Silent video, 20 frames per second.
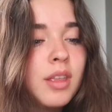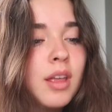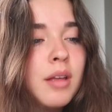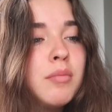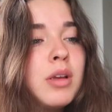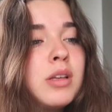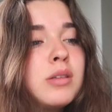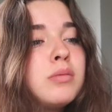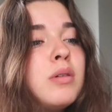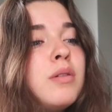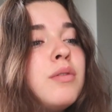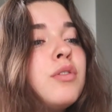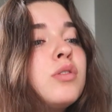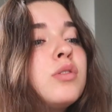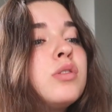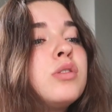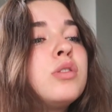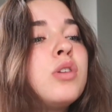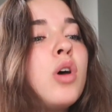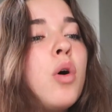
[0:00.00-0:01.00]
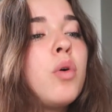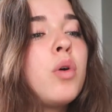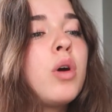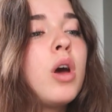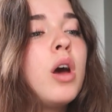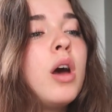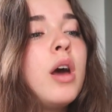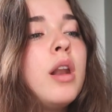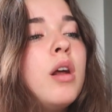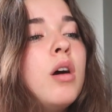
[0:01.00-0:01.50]
That makes me feel so
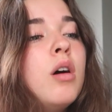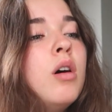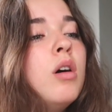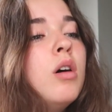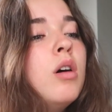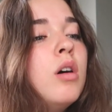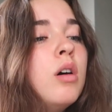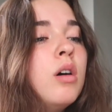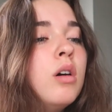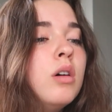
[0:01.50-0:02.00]
good.